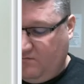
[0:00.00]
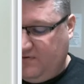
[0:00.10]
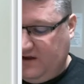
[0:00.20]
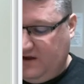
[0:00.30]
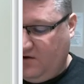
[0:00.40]

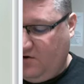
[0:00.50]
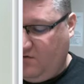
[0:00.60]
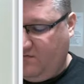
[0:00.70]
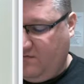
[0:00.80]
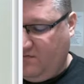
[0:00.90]
B
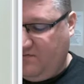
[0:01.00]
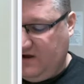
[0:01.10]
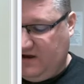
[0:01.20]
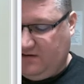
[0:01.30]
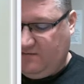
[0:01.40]
over
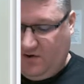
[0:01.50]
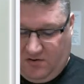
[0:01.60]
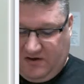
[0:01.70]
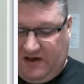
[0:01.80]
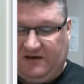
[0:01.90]
B.
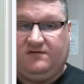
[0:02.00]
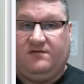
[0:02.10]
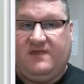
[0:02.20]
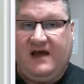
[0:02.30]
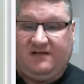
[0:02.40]
Okay, so
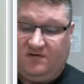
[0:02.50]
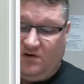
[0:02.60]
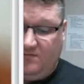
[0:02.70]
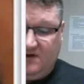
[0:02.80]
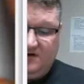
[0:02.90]
that's
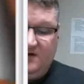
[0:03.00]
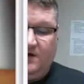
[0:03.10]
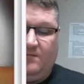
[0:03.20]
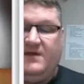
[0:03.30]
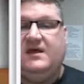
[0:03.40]
no big
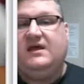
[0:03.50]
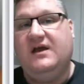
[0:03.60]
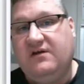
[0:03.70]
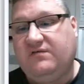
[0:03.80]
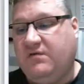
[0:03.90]
deal.
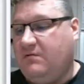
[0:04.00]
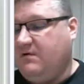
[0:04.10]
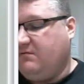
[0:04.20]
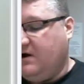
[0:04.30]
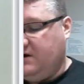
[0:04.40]
Here's where
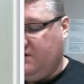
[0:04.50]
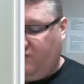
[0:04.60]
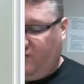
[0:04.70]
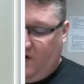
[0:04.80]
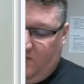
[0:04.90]
we run into
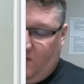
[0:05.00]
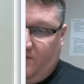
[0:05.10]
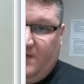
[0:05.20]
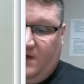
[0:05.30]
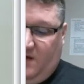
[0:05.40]
trouble,
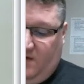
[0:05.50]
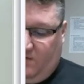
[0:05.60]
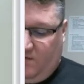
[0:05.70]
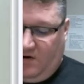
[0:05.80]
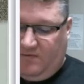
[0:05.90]

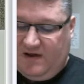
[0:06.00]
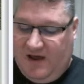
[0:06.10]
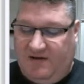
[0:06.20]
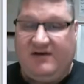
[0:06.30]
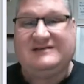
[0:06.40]
is where we
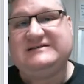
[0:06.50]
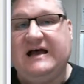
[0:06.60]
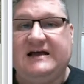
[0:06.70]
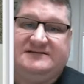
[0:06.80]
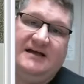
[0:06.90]
have a
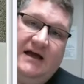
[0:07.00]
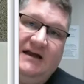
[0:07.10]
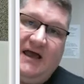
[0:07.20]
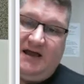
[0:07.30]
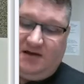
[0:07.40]

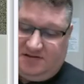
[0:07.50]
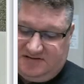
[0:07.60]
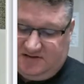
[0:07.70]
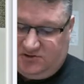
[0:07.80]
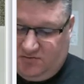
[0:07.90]
side-side angle
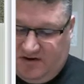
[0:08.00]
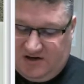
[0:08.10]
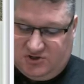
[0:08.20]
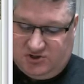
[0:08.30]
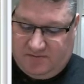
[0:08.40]

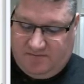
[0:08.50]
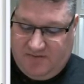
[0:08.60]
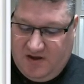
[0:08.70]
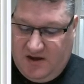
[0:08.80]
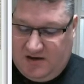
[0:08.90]
situation.
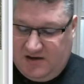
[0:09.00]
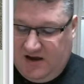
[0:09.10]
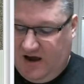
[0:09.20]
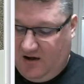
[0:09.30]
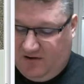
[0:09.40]

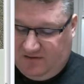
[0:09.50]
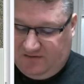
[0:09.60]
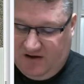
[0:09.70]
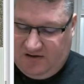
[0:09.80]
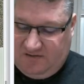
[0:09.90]
Now, a
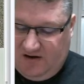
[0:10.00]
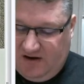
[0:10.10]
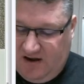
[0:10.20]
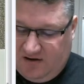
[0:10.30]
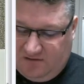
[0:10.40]

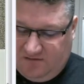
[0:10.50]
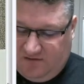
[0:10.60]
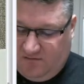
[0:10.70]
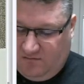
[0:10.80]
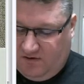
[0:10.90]
side-side angle
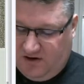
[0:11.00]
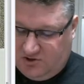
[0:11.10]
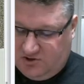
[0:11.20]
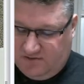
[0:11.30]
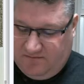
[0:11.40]

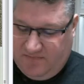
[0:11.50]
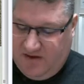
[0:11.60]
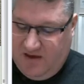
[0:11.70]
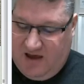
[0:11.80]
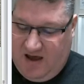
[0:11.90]
situation
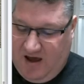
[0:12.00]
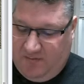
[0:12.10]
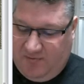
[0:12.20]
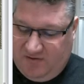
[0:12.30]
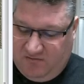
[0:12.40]

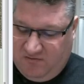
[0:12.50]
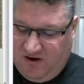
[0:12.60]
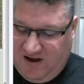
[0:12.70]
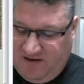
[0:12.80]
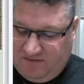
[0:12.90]
happens where
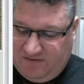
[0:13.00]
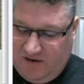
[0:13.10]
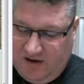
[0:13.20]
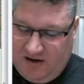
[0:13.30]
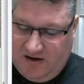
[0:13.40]
I have a
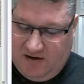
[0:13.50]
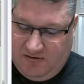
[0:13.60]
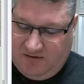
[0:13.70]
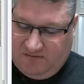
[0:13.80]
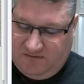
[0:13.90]
side
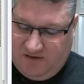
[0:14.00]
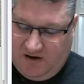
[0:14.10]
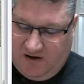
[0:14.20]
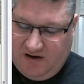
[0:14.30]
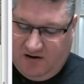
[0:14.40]
here, I have a
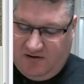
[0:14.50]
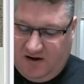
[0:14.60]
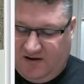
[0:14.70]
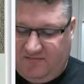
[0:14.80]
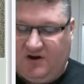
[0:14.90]
side here, and
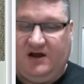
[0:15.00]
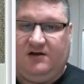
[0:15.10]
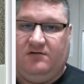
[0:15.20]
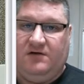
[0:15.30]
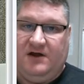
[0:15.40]
I have an
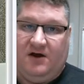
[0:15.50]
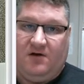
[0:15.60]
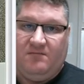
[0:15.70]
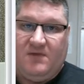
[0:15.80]
angle here.